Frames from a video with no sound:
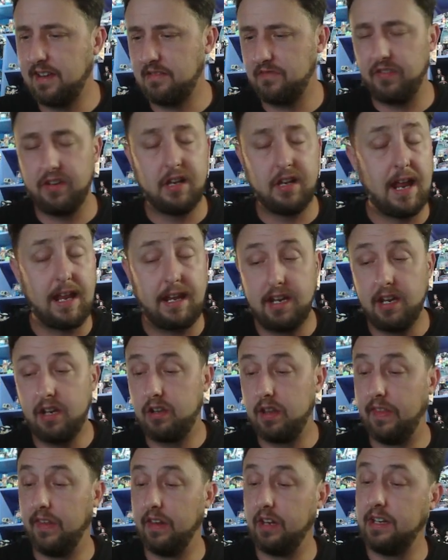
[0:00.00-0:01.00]
of a liking
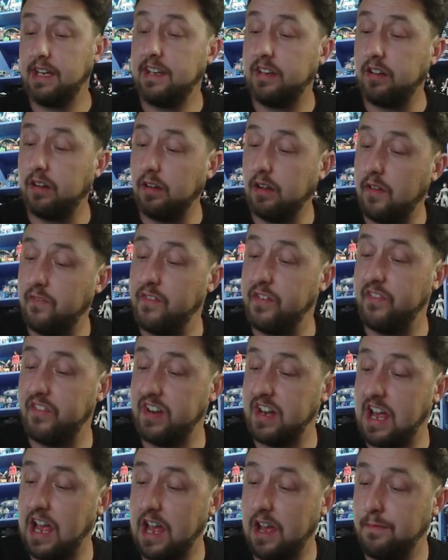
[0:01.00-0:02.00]
to the leader of the
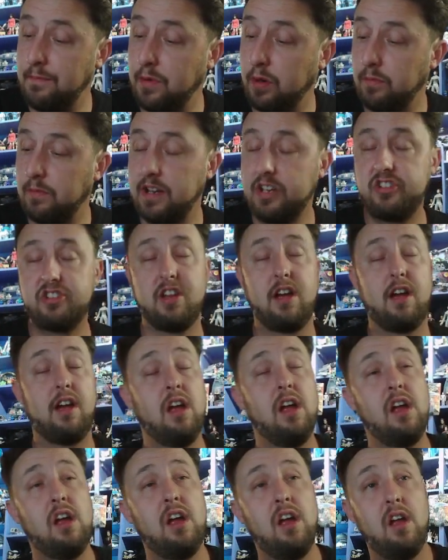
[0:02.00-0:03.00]
Vana, Marisha,
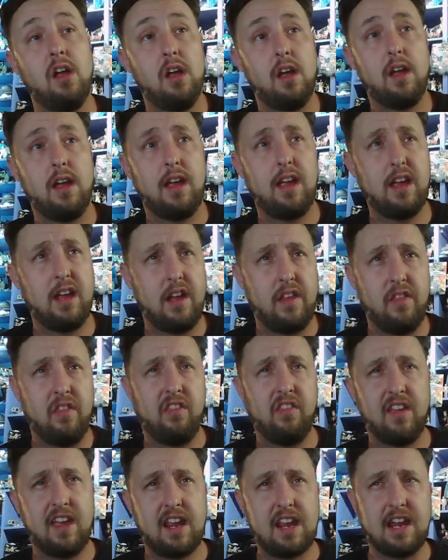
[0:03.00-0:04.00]
and
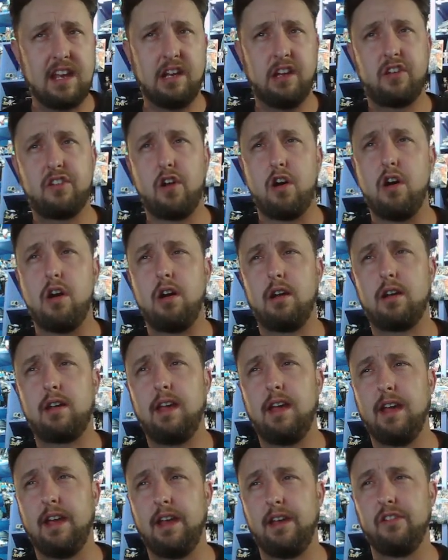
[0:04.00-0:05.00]
they kind of talk,
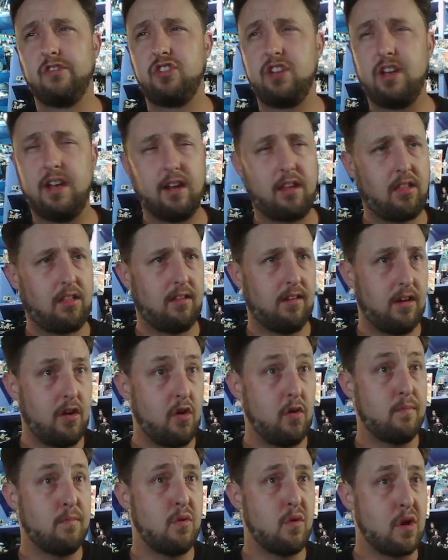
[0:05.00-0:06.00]
and she gets to
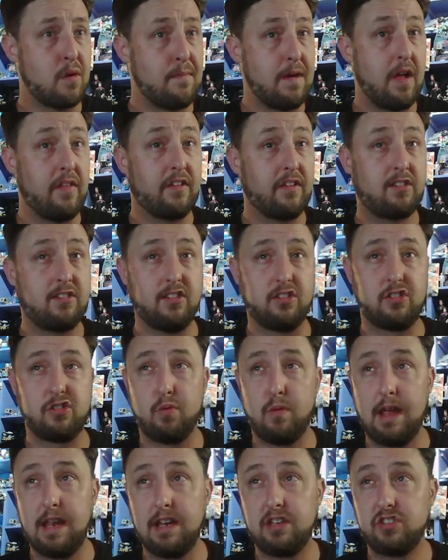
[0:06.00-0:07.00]
know more about their
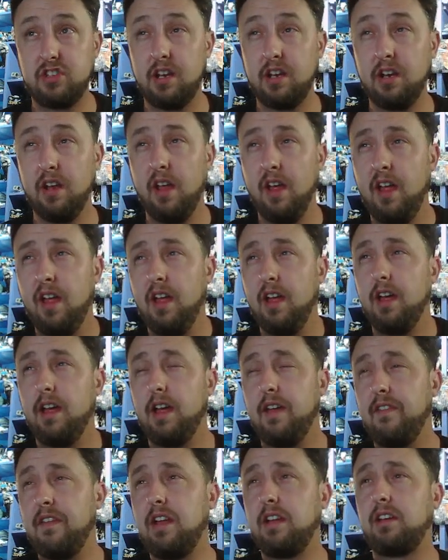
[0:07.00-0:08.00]
situation,
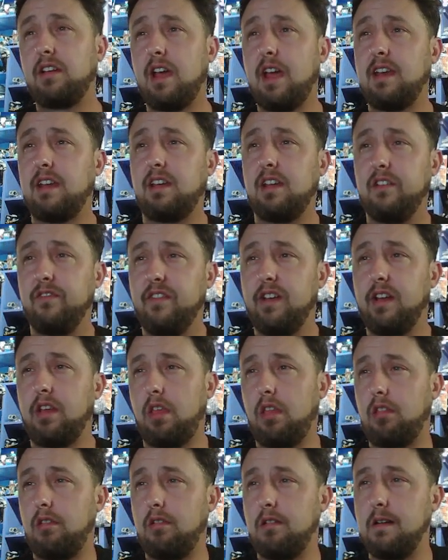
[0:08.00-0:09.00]
and then kind of
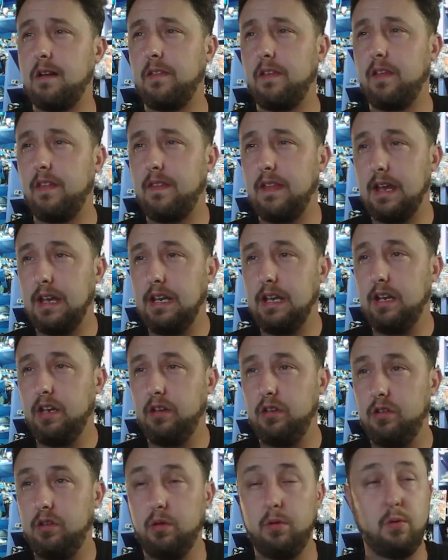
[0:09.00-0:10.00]
convinces her that they need
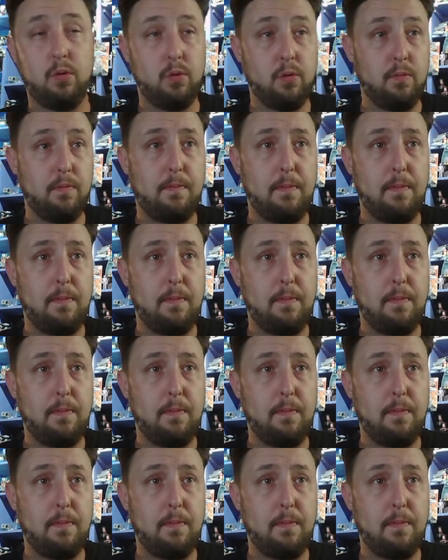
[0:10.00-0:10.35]
to